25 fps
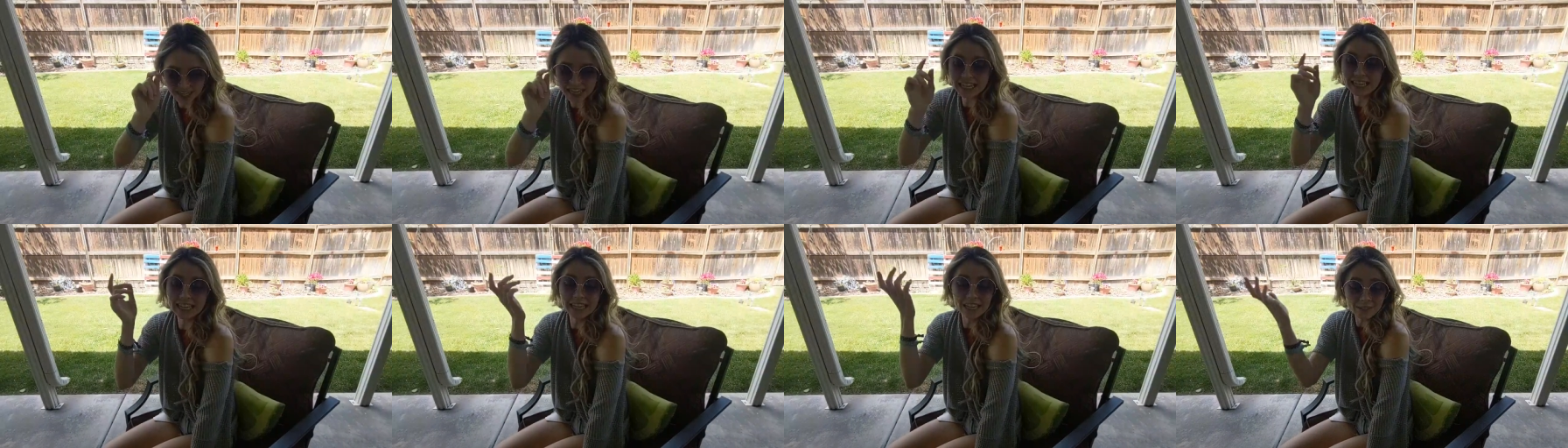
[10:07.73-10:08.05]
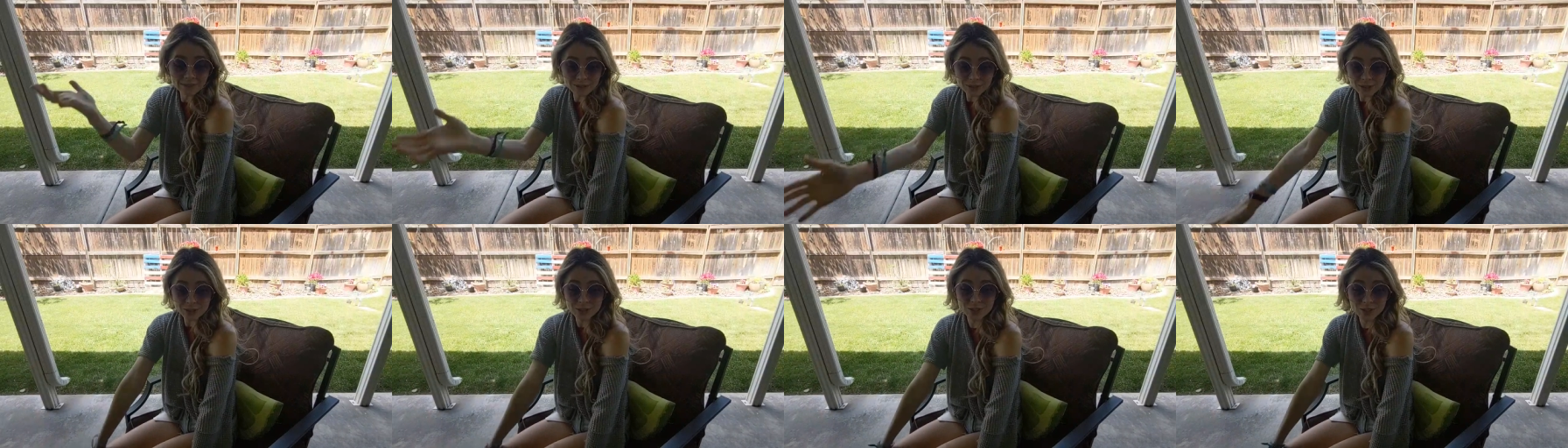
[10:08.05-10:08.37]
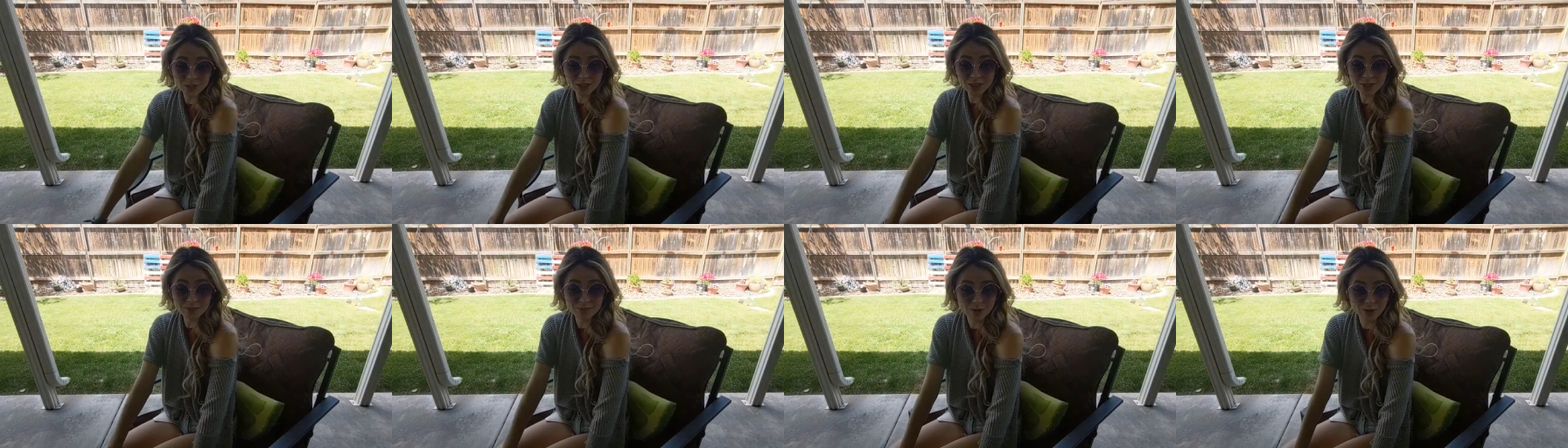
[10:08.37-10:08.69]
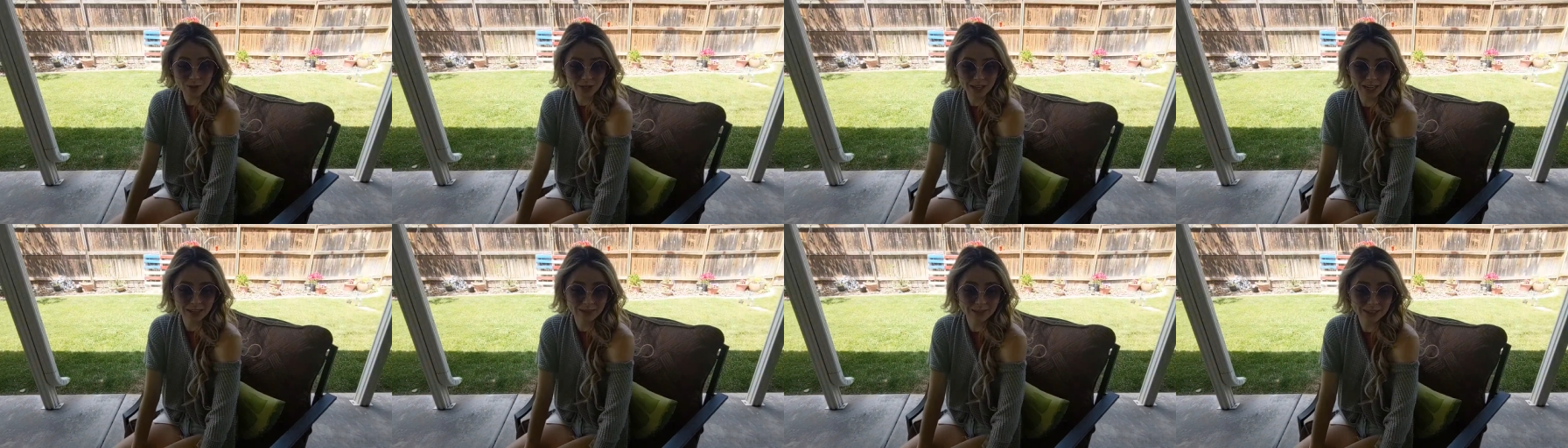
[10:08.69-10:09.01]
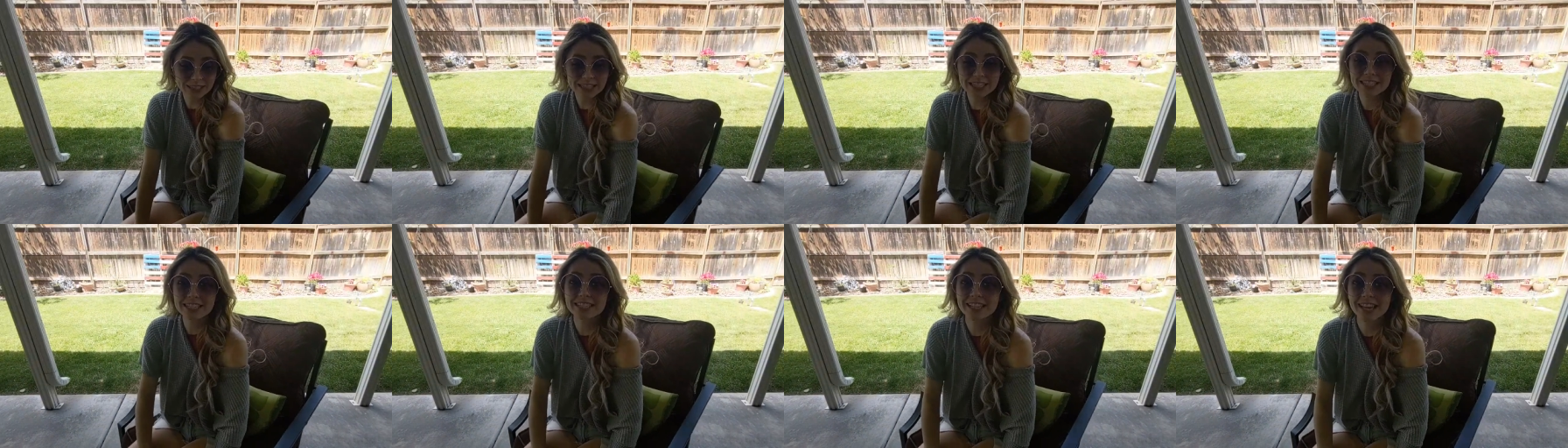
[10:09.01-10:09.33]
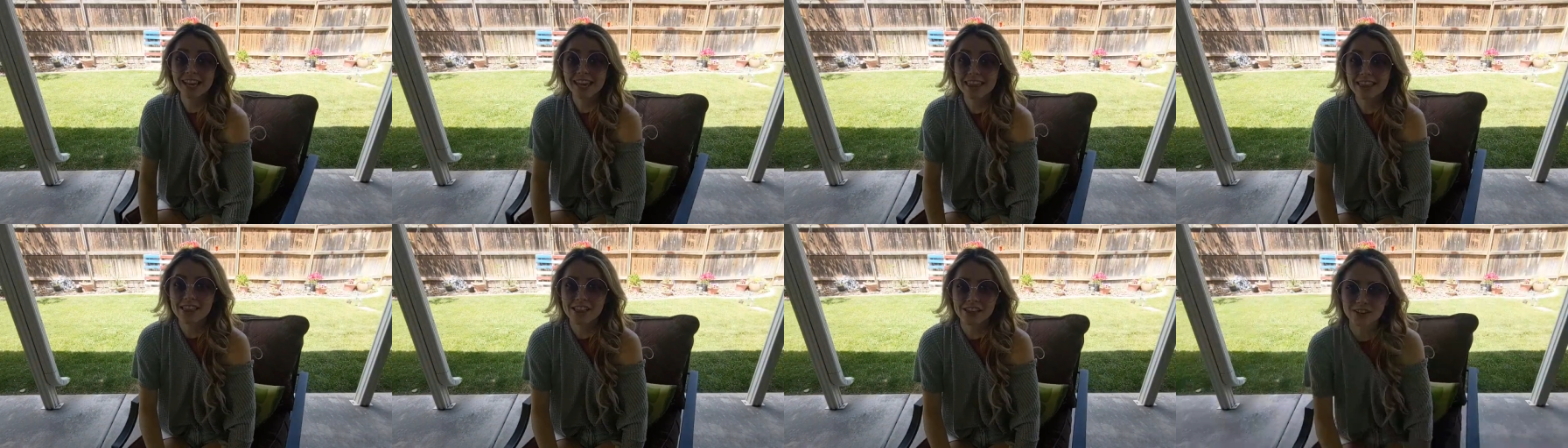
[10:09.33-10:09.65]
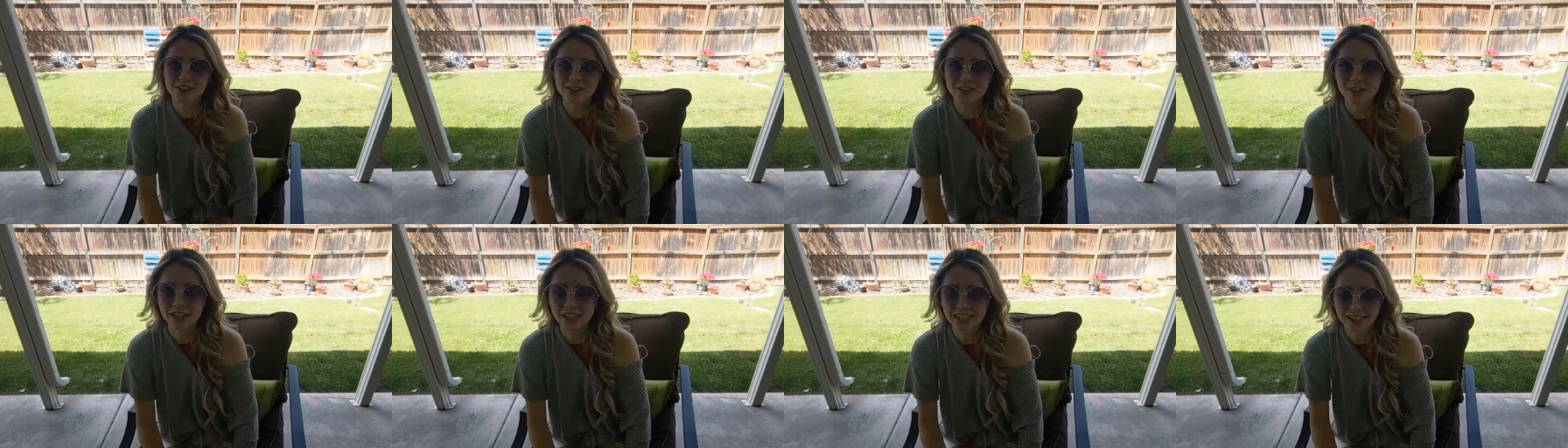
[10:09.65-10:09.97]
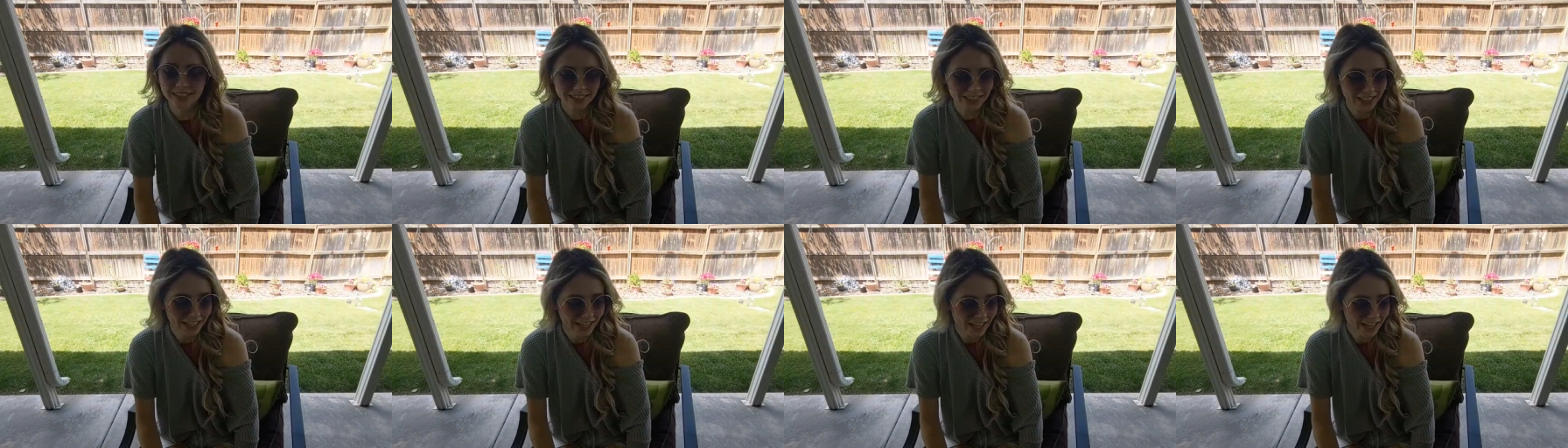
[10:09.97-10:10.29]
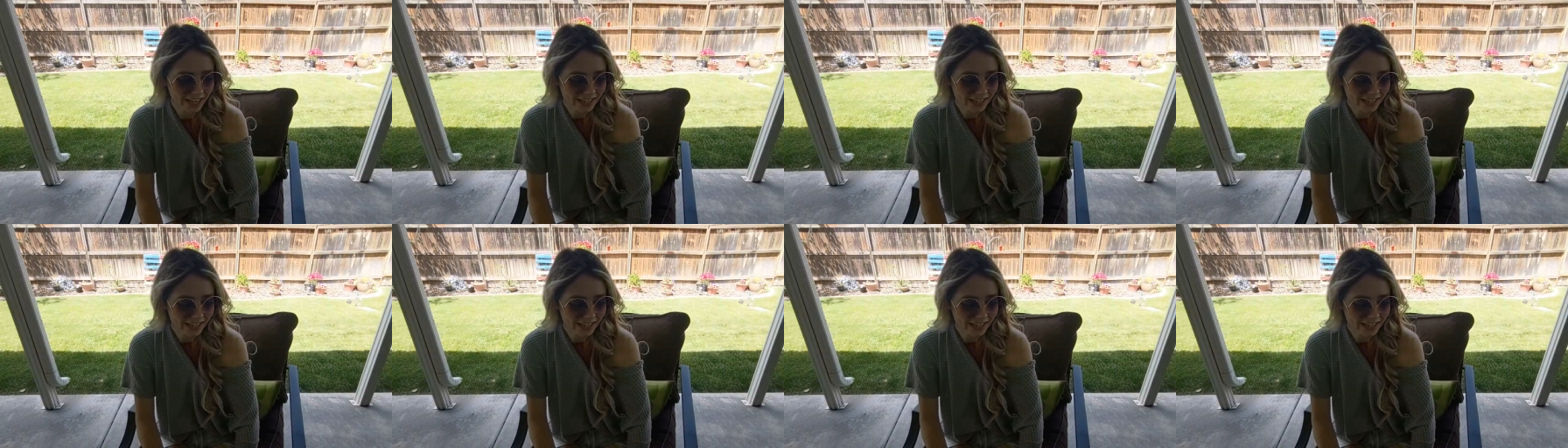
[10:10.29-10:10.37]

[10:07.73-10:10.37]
I am used to good morning. I'm going to say that a lot.